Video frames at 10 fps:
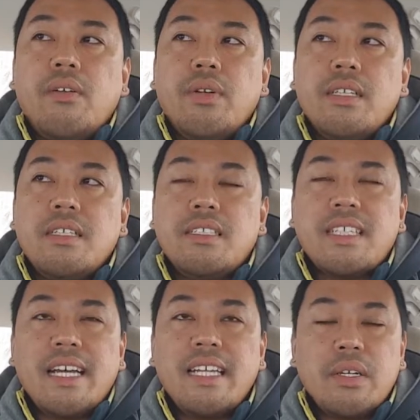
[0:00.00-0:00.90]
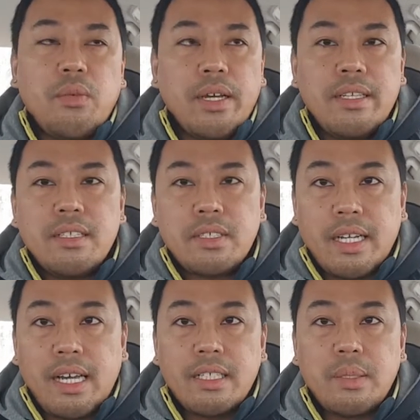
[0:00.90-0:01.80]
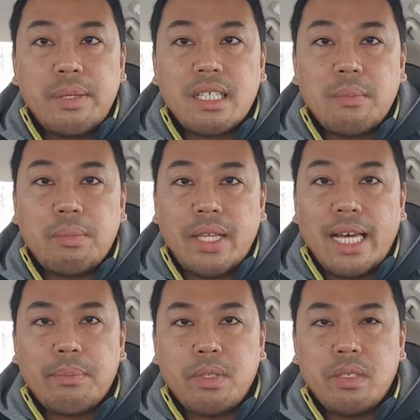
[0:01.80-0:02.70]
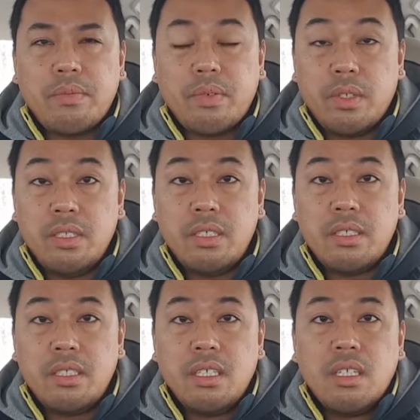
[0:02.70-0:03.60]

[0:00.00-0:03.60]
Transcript: really deciding whether I should pick up Black Bolt first